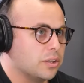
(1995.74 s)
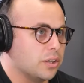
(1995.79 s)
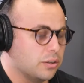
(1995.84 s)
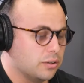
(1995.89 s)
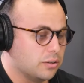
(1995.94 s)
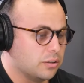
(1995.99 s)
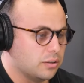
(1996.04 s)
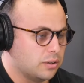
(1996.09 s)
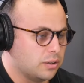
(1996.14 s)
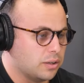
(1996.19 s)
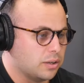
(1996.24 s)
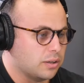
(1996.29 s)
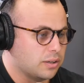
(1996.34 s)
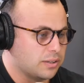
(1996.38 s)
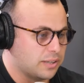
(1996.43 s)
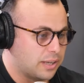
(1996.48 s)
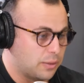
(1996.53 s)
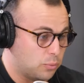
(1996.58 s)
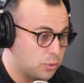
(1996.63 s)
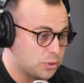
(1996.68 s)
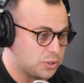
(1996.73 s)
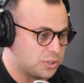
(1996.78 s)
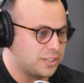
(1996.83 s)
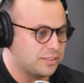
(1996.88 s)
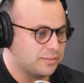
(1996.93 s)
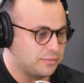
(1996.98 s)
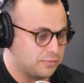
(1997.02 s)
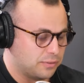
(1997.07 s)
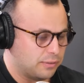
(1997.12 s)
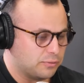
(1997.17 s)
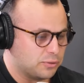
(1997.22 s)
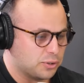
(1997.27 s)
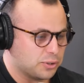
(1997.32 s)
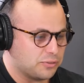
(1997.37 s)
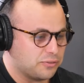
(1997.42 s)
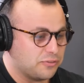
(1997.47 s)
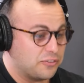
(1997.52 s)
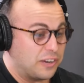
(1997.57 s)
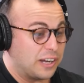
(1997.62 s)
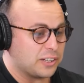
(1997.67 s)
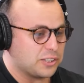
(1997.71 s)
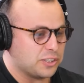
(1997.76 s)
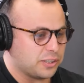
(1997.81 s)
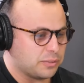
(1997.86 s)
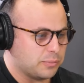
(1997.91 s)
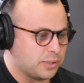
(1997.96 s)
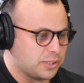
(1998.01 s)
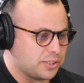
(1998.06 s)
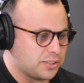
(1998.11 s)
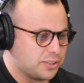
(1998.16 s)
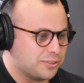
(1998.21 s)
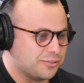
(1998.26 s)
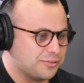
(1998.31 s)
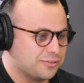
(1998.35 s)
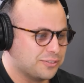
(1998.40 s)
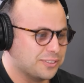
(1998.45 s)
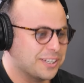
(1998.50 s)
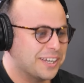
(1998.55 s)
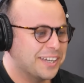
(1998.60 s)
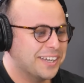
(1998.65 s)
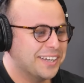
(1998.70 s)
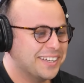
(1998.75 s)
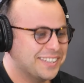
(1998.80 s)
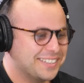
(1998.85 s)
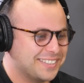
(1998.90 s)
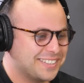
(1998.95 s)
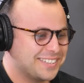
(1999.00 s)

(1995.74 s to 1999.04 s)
Yeah, yeah. It was standard. I've just fact checked myself. Fact checked.